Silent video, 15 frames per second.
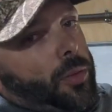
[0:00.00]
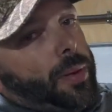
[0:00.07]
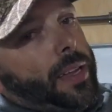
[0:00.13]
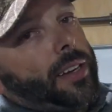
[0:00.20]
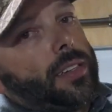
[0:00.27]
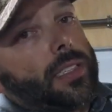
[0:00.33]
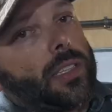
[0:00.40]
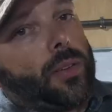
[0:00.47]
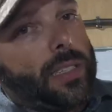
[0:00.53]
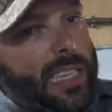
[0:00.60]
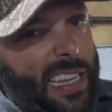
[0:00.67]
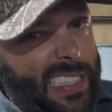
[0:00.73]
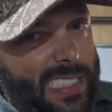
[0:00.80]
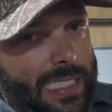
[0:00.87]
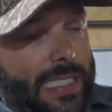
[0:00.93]
better, so it
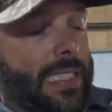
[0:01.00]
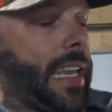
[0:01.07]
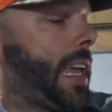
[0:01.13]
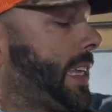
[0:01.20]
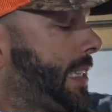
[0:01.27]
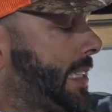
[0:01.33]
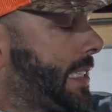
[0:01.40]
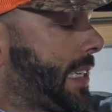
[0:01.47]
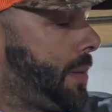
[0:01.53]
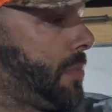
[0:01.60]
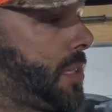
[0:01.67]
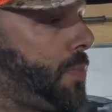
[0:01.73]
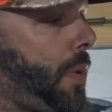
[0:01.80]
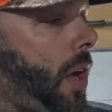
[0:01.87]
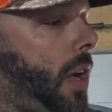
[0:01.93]
tends to stay in the same
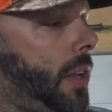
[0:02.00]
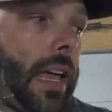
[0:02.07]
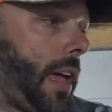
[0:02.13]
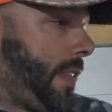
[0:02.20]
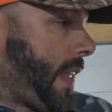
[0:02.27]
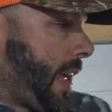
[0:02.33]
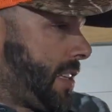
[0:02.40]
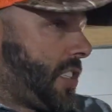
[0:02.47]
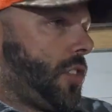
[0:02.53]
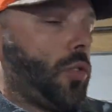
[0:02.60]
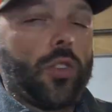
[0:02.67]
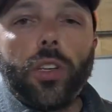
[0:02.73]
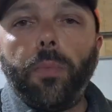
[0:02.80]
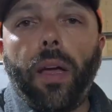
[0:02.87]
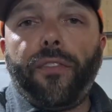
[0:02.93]
spot. And that's
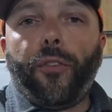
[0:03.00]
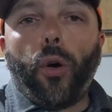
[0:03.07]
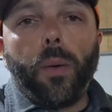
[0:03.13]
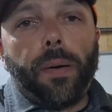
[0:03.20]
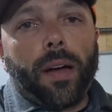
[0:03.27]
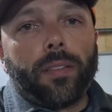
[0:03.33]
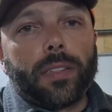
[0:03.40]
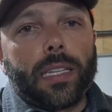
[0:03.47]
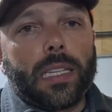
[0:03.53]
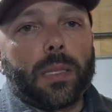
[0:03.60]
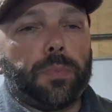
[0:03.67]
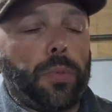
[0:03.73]
usually my 4-pound test